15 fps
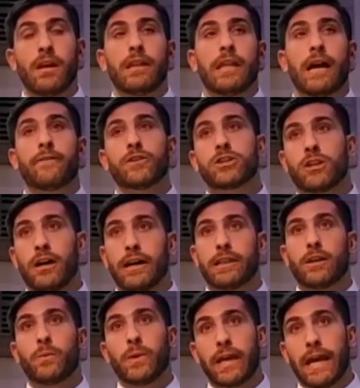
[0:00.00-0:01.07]
The average
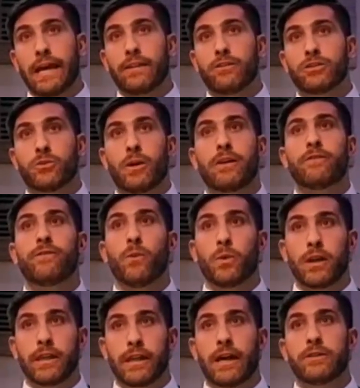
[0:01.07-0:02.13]
client that we handle is around
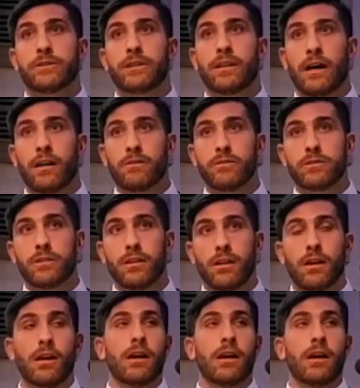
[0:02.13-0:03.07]
$40,000.